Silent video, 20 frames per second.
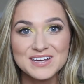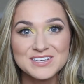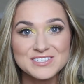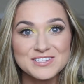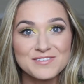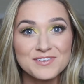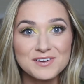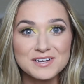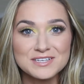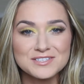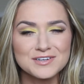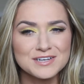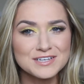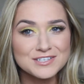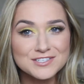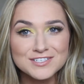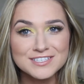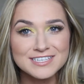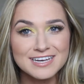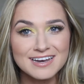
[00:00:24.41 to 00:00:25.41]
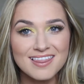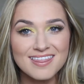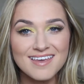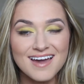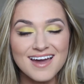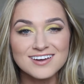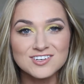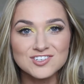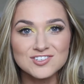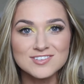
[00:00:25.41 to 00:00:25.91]
So if you guys are interested in
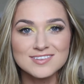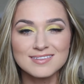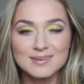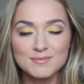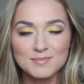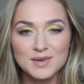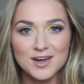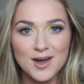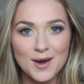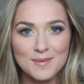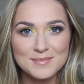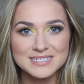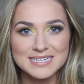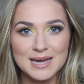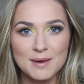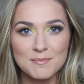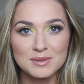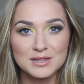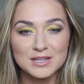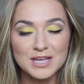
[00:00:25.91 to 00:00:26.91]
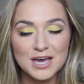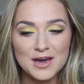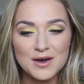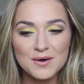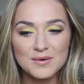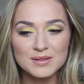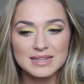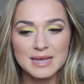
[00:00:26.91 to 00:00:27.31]
that, just leave me a comment down below.